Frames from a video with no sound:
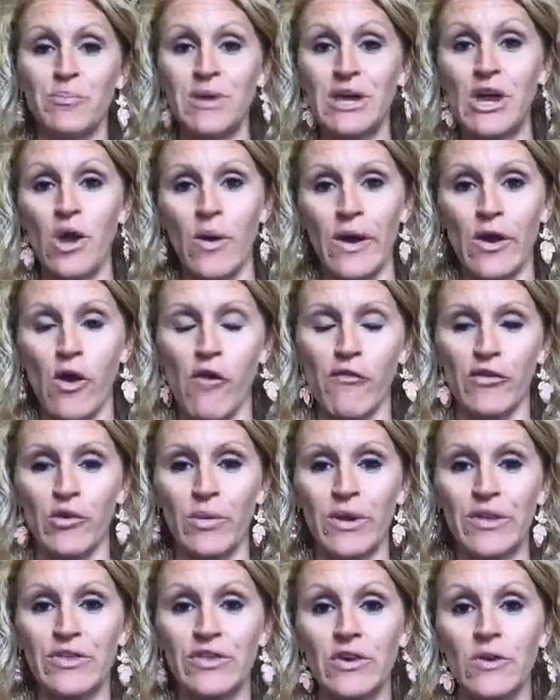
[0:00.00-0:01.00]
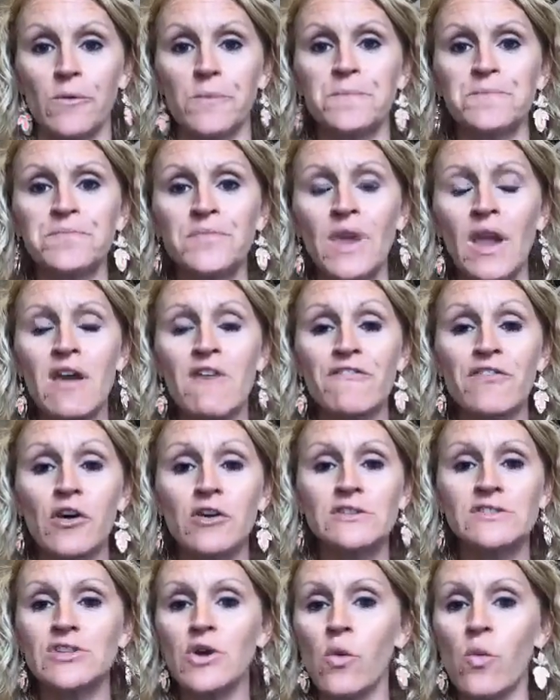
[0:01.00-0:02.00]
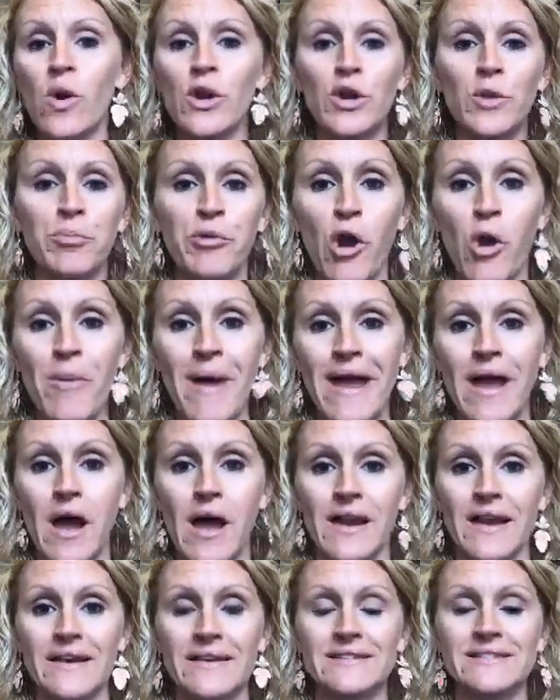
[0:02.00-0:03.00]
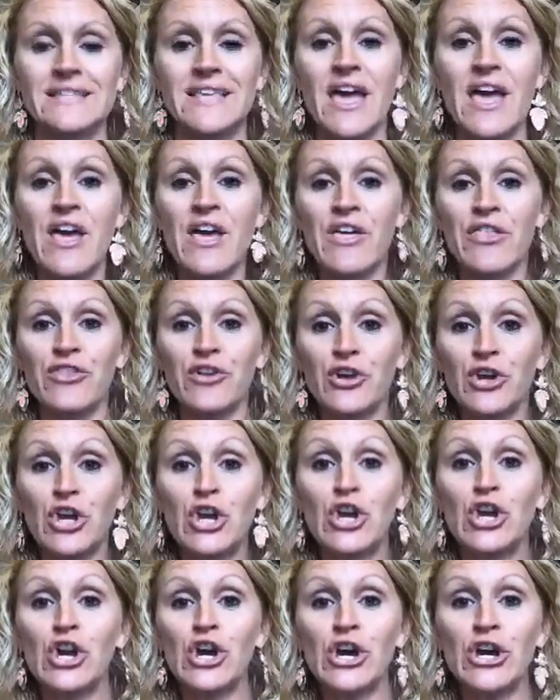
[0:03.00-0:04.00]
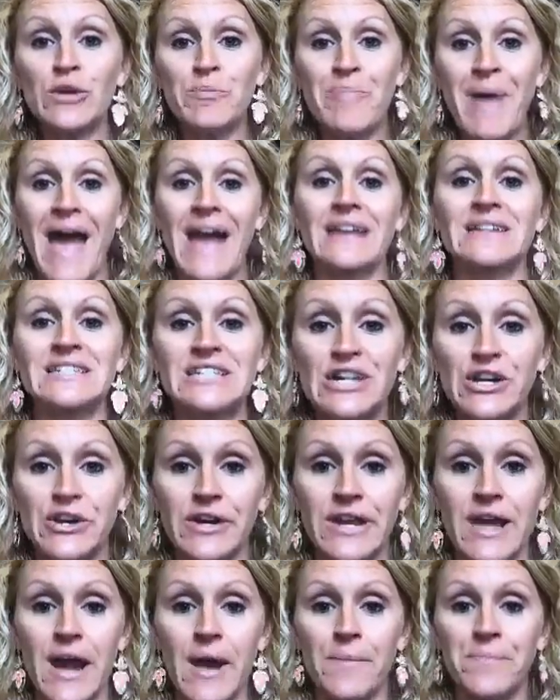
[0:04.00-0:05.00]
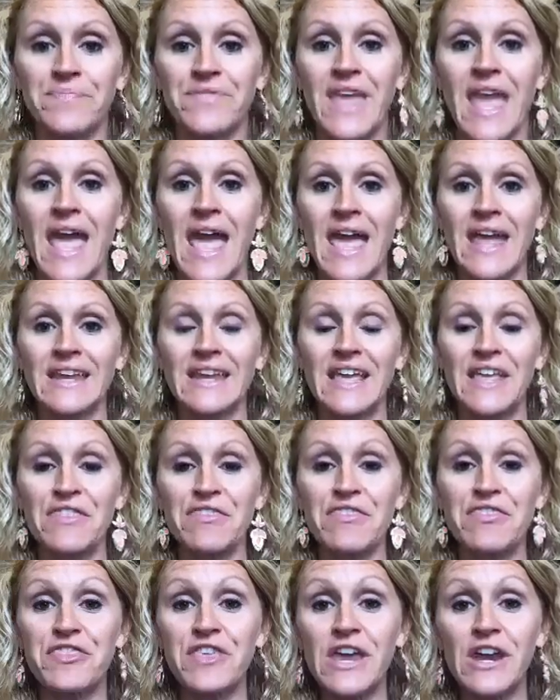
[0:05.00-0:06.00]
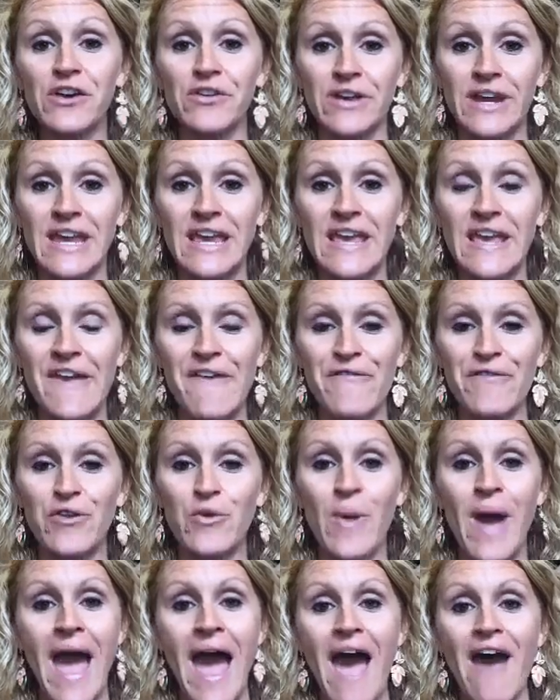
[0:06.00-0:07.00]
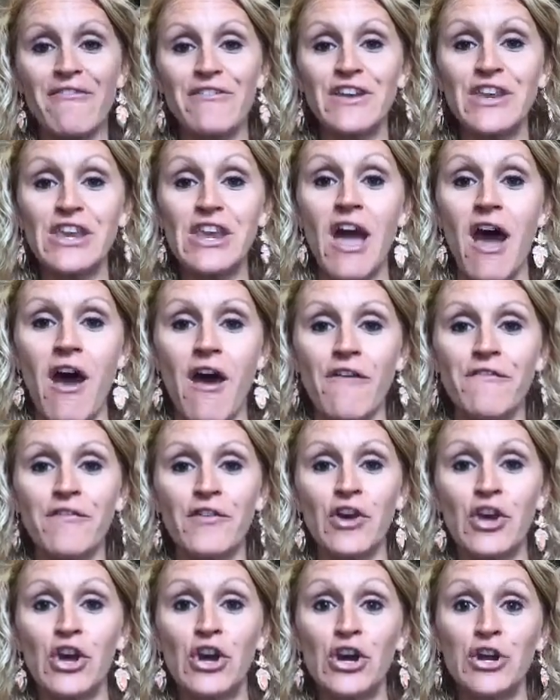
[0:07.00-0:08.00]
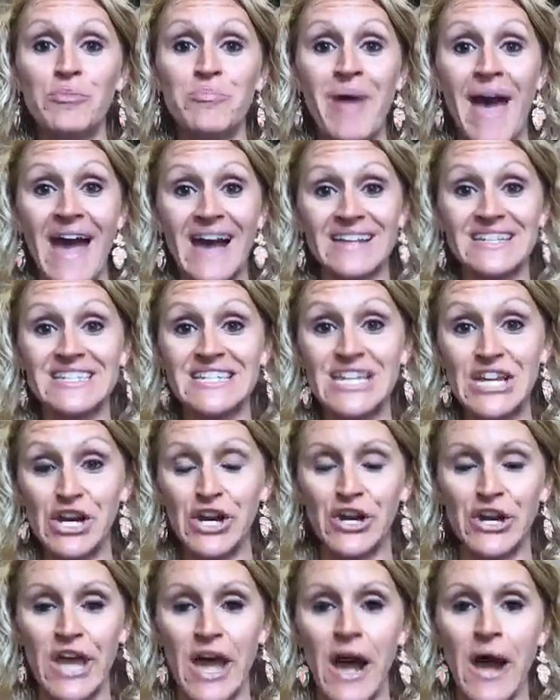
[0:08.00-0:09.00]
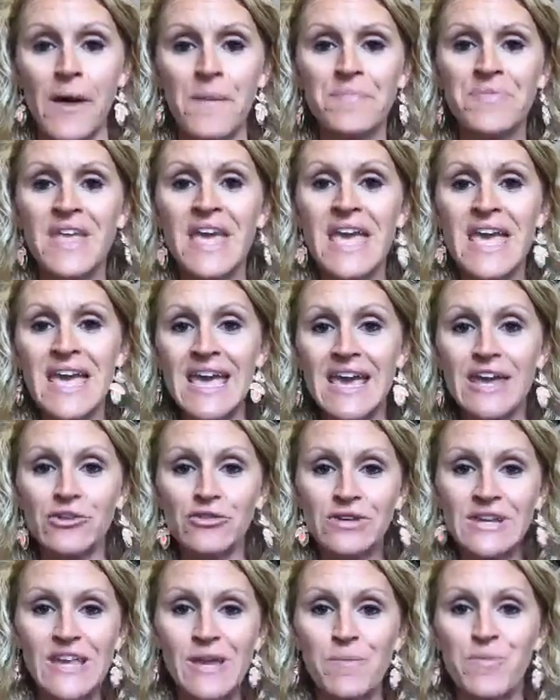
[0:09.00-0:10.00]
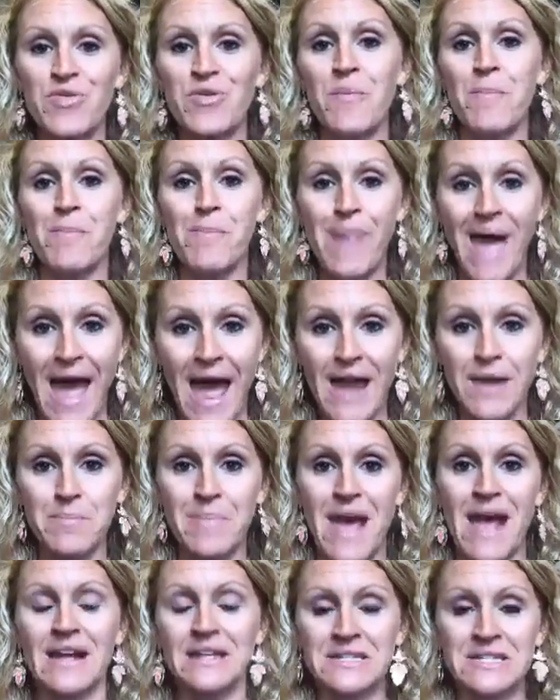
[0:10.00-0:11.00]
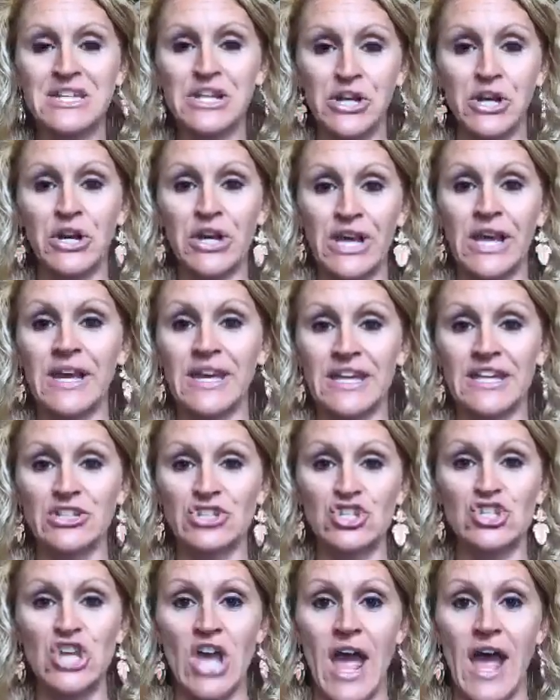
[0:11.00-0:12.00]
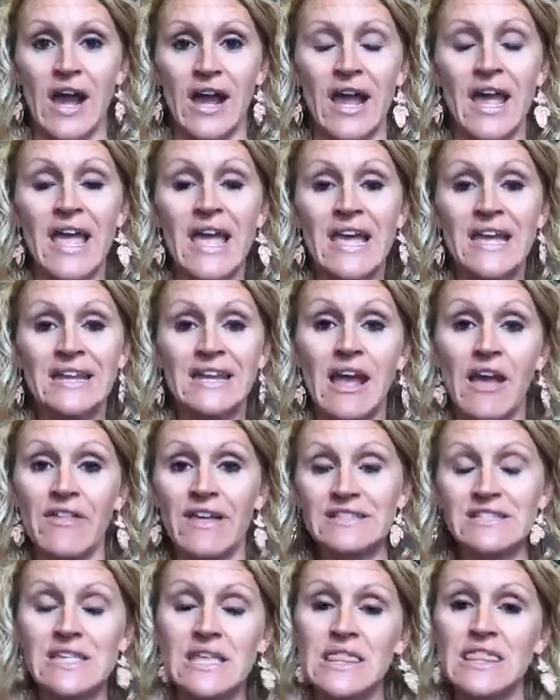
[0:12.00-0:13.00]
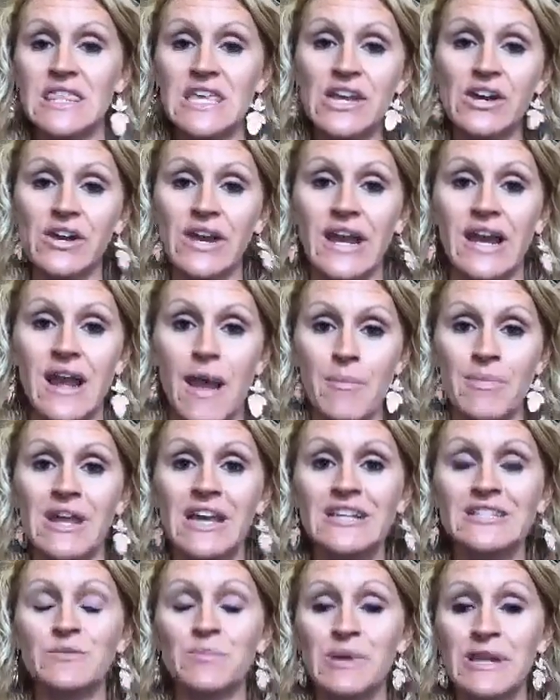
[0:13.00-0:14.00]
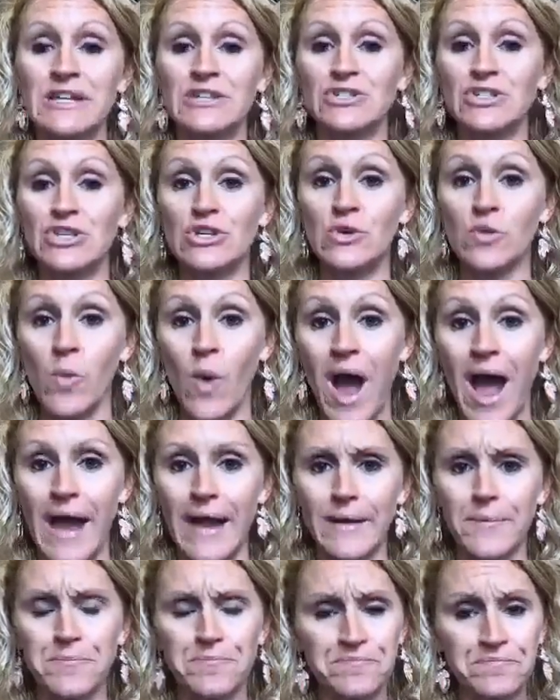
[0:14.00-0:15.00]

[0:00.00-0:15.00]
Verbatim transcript: be going over with you. For, so, what are probiotics? They're good bacteria and in theory, if you have enough good bacteria, it'll keep the bad bacteria in check. Now, that's a theory, and I'm going to explain to you why.